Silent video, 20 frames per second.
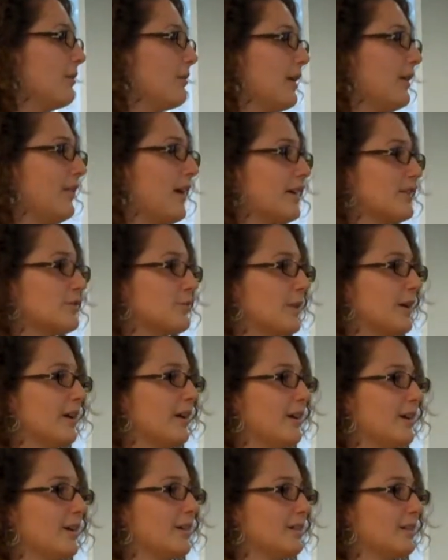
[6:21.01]
And that's
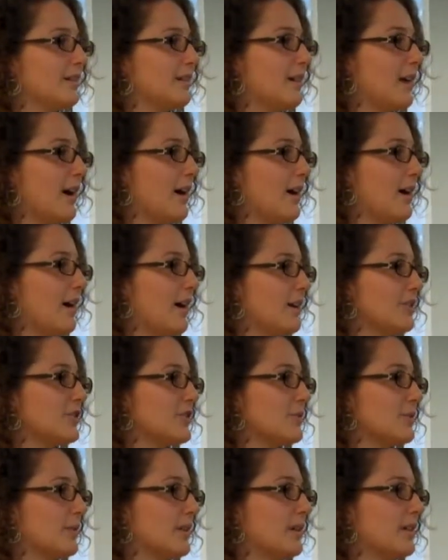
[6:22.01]
where I
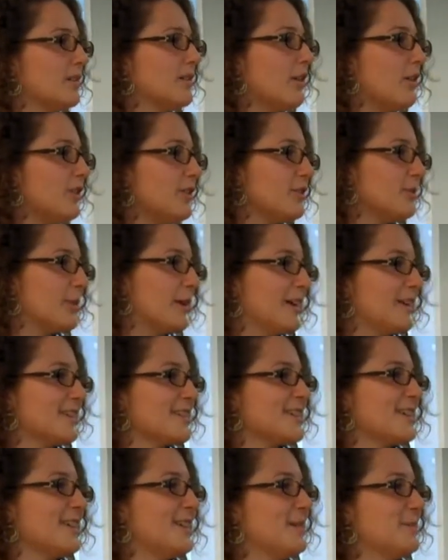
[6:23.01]
just want to, oh, you're wearing a
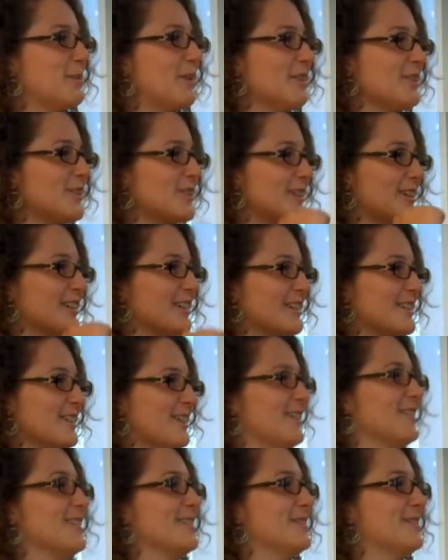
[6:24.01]
study abroad shirt. That's
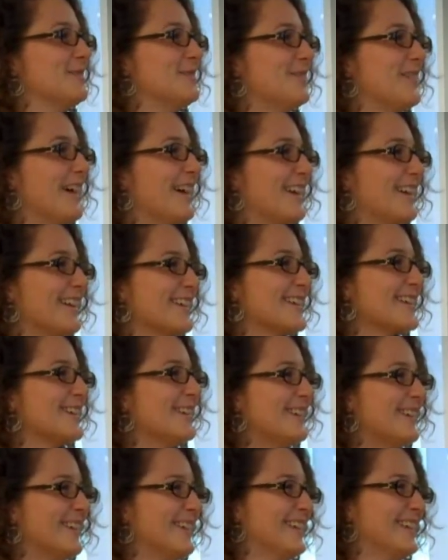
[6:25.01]
awesome. That's
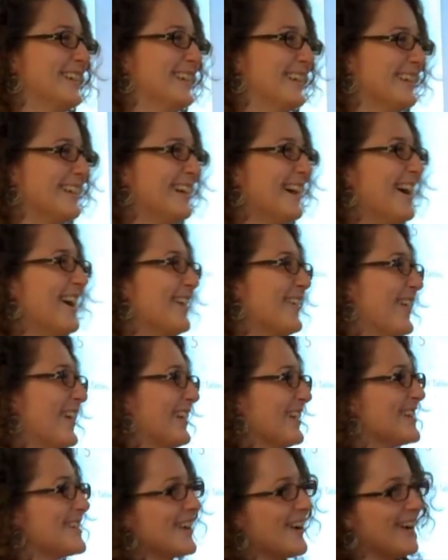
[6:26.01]
cool. Right,
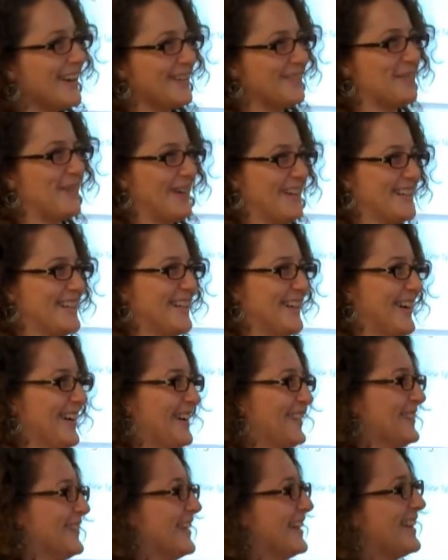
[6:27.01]
sorry to point you
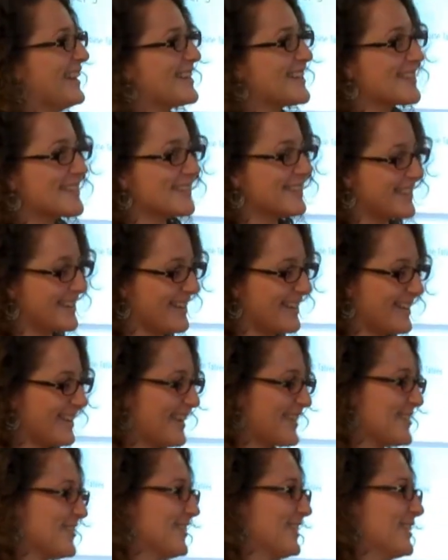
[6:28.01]
out, but that's
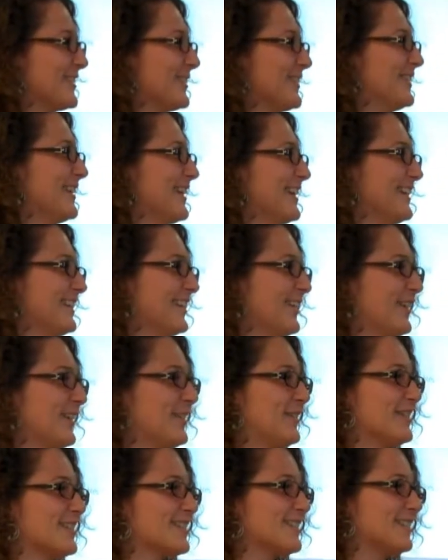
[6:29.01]
really cool. I didn't know
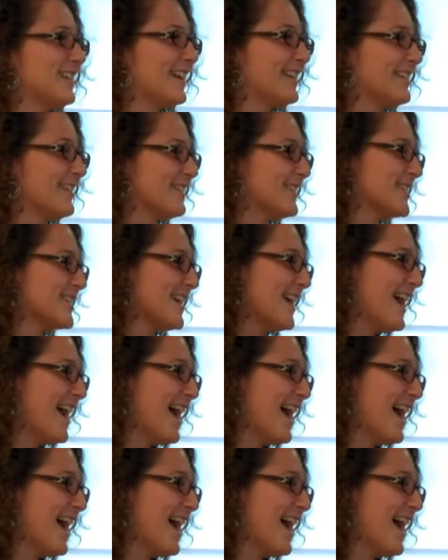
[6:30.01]
anyone still had those.